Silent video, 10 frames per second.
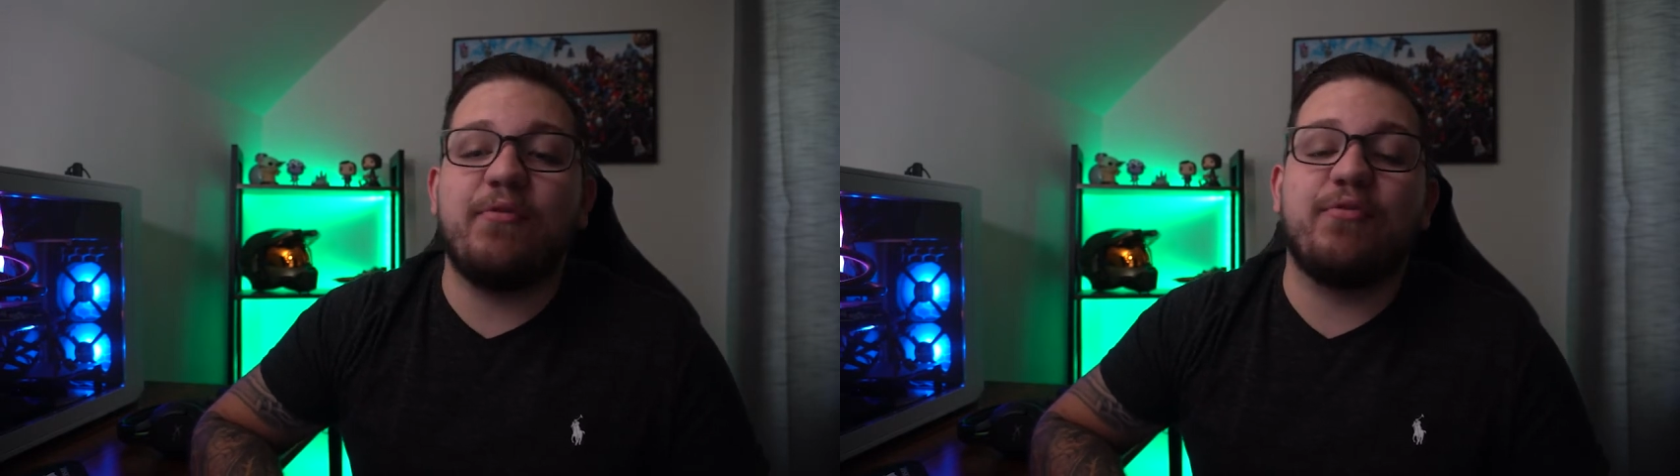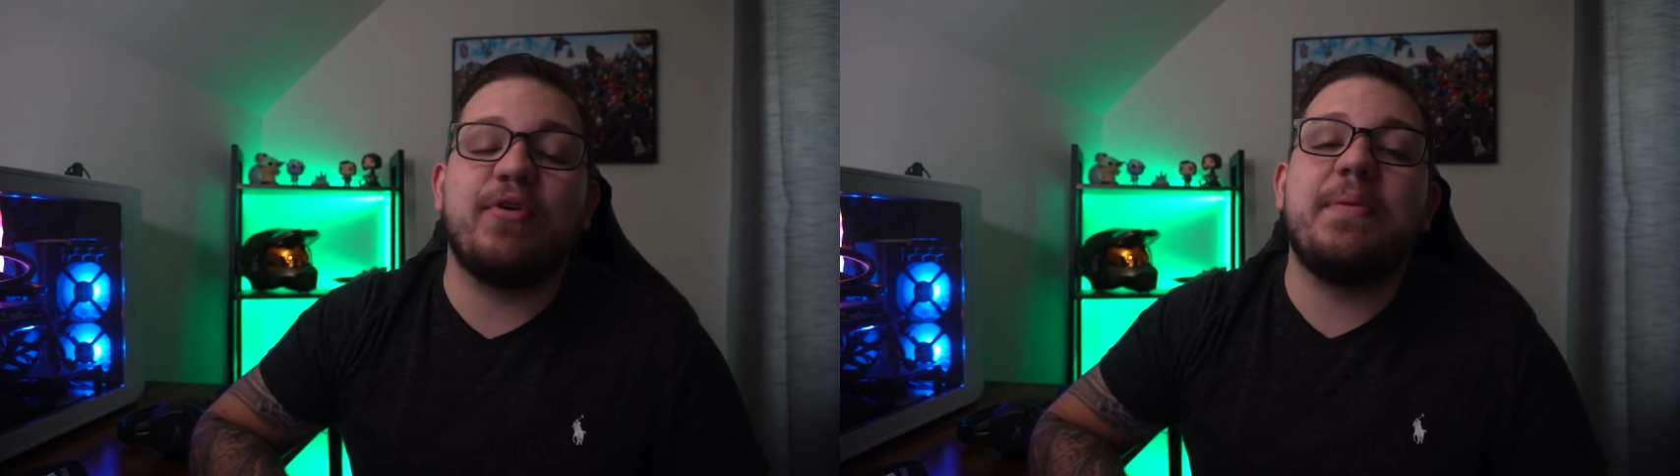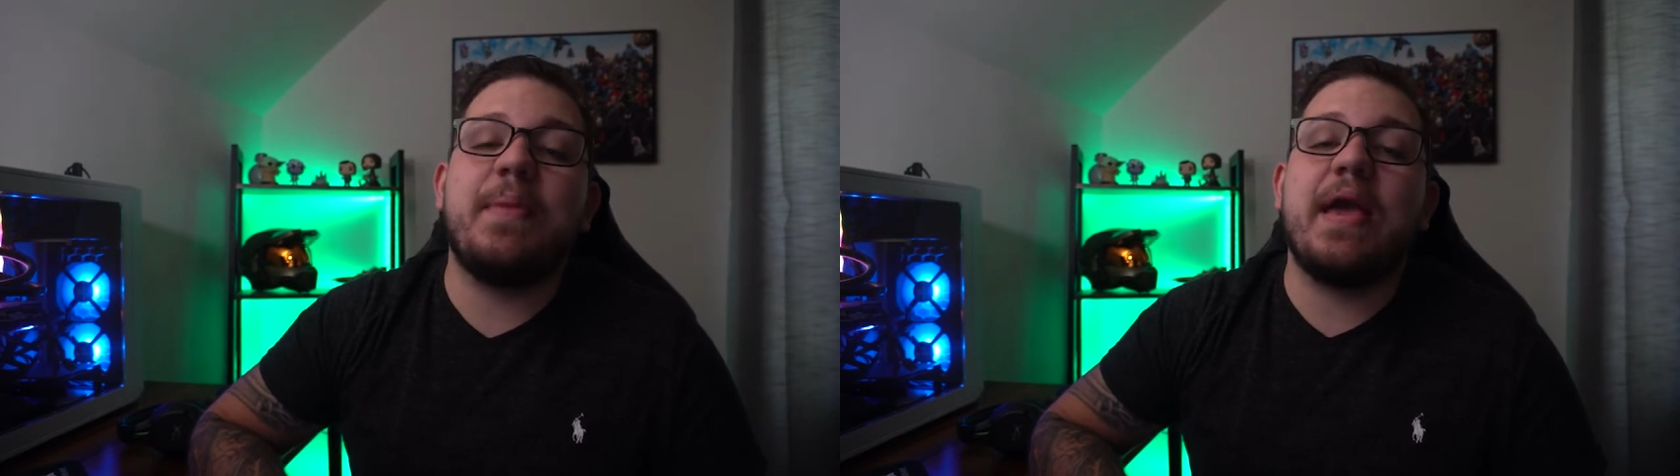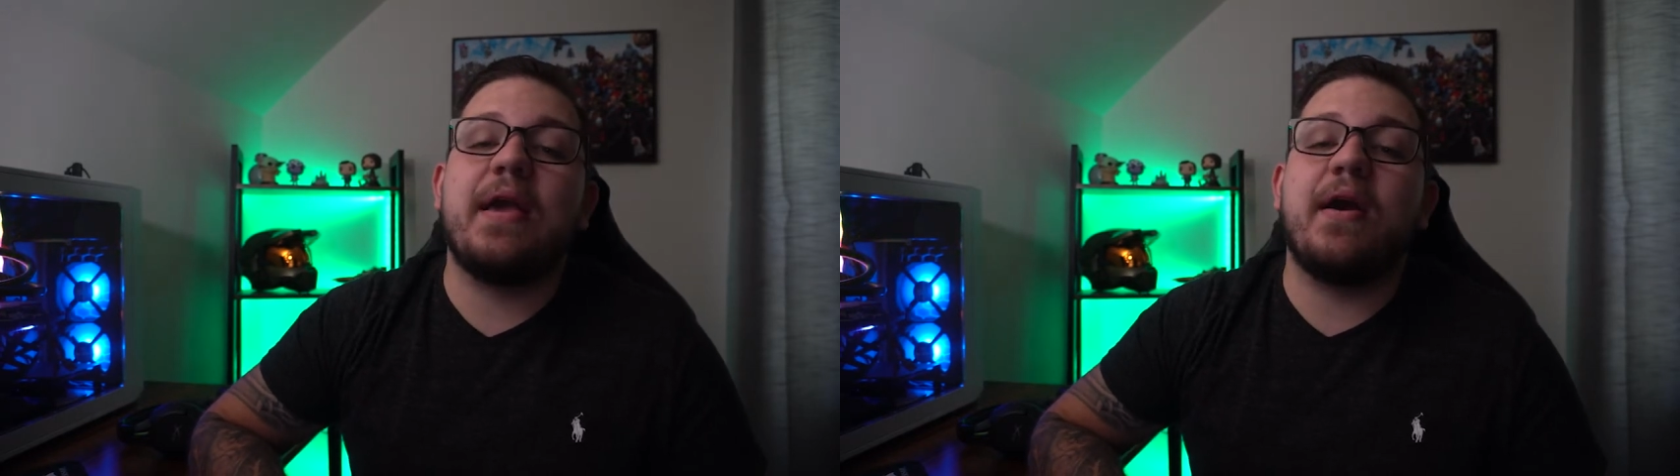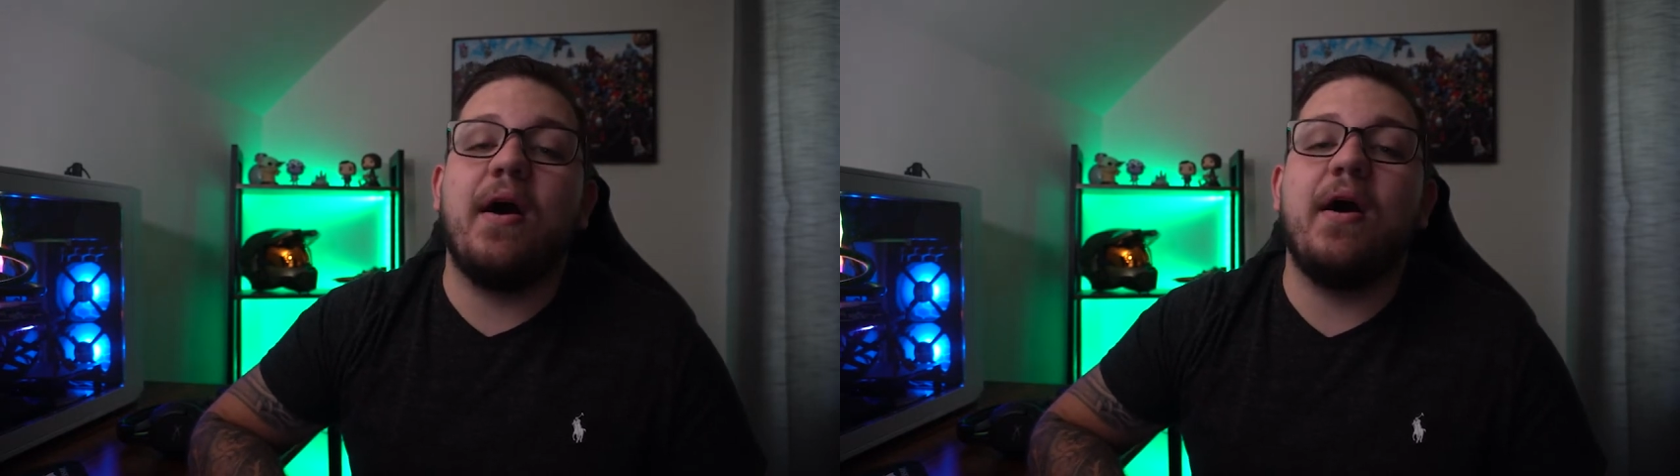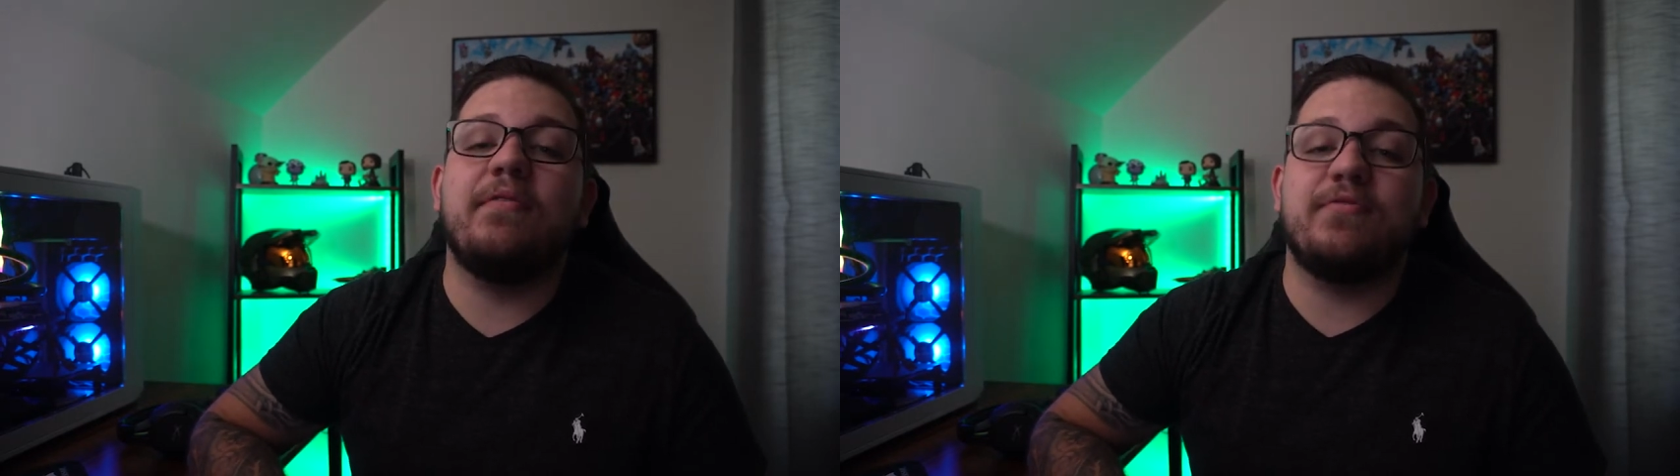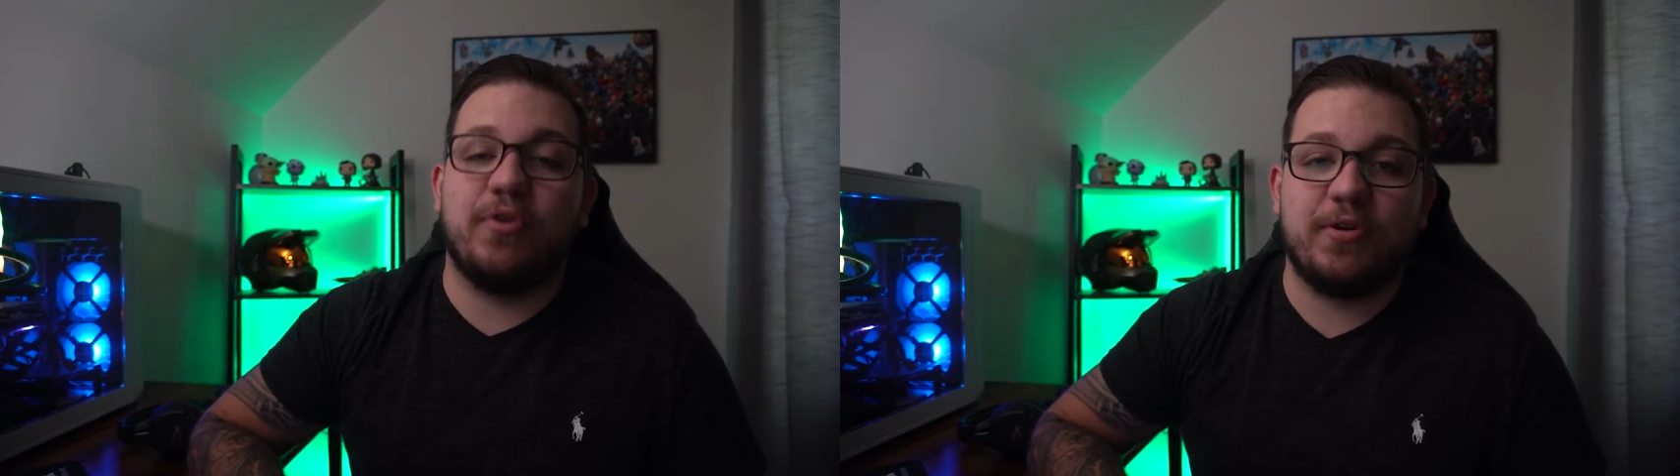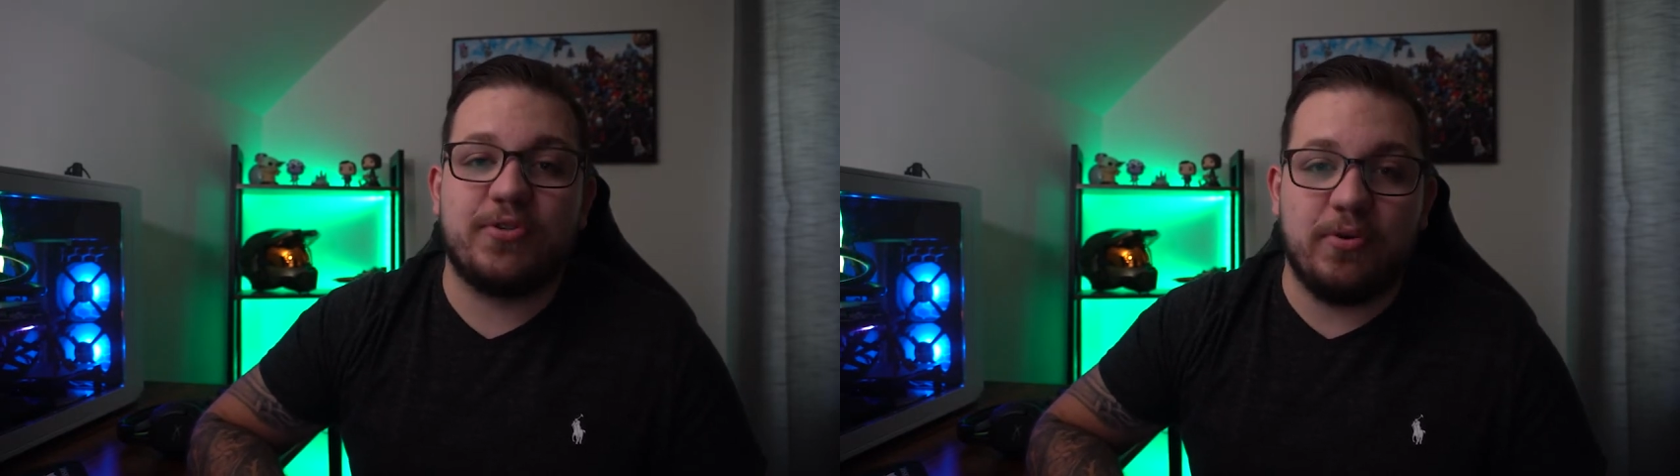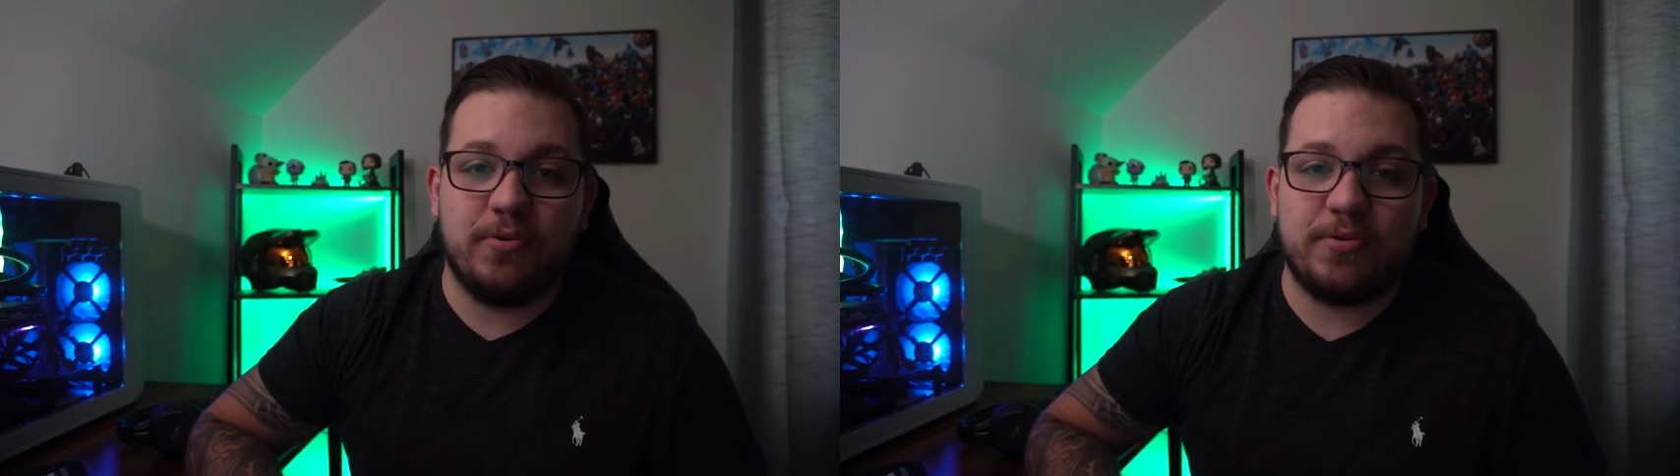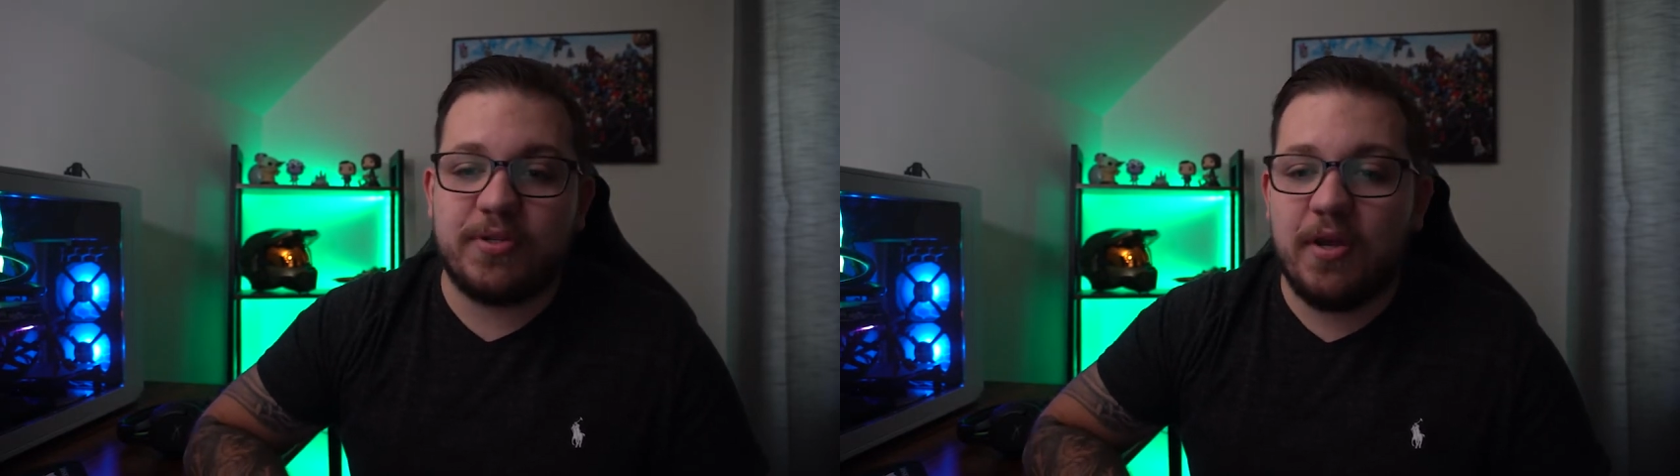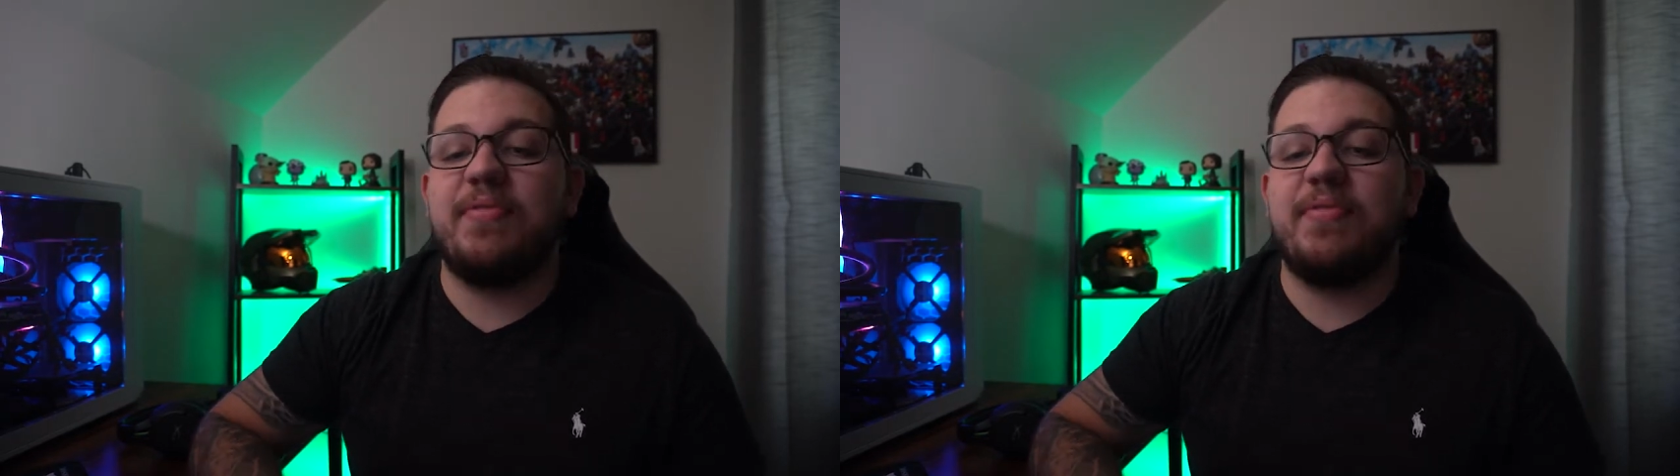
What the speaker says: remake of Dark Souls.